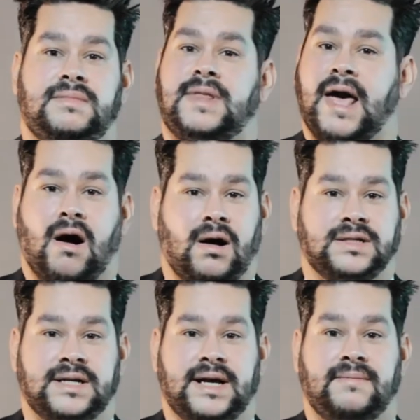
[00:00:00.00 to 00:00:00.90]
They
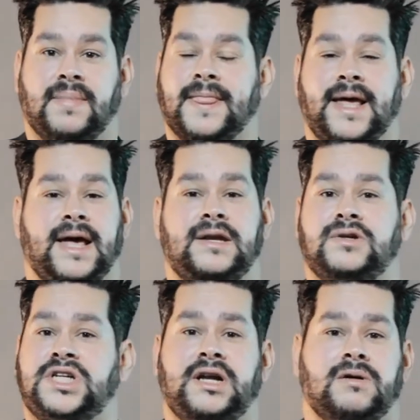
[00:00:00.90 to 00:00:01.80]
altered it.
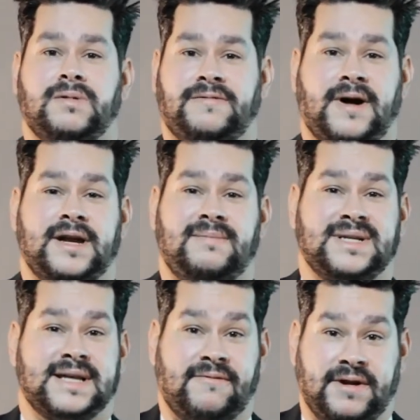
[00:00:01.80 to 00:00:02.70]
Indochino refunded
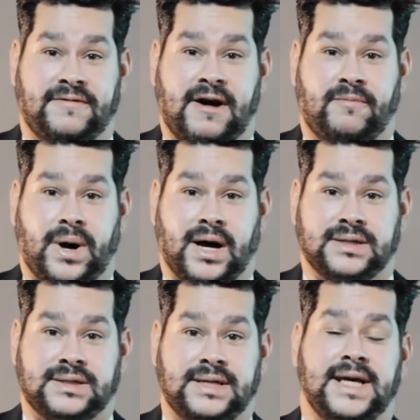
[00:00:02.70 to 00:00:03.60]
me seventy-five
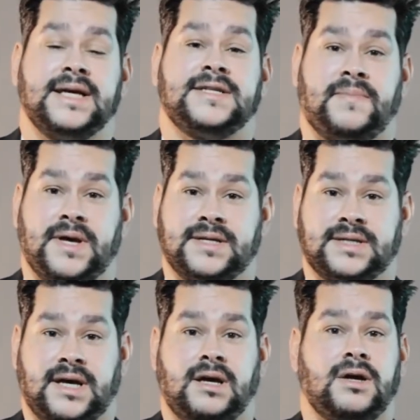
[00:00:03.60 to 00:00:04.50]
bucks. Easy
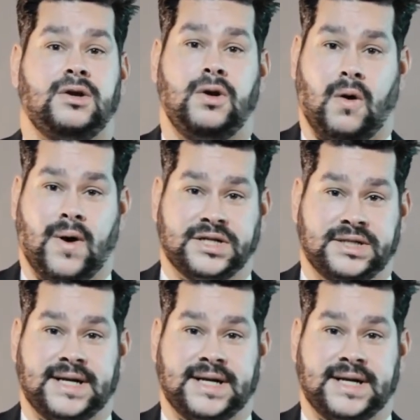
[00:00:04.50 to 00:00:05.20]
peasy, no questions